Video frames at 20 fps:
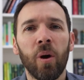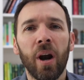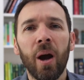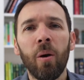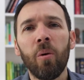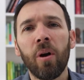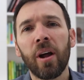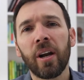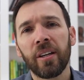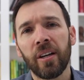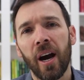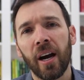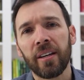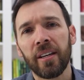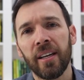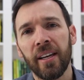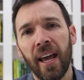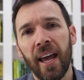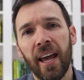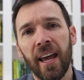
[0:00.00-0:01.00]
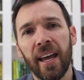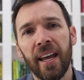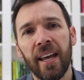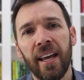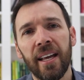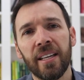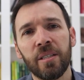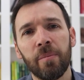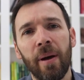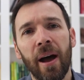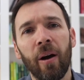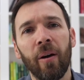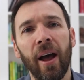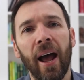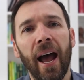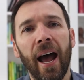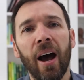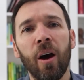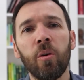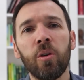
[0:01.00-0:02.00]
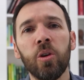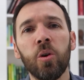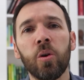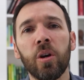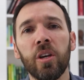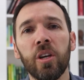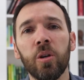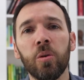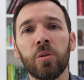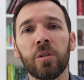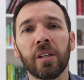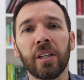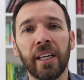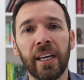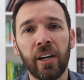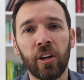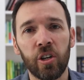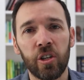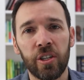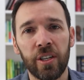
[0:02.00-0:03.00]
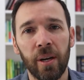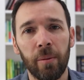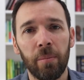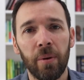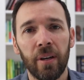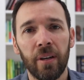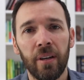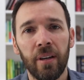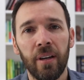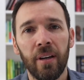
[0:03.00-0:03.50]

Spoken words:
what I want to talk today is about how you can use leadership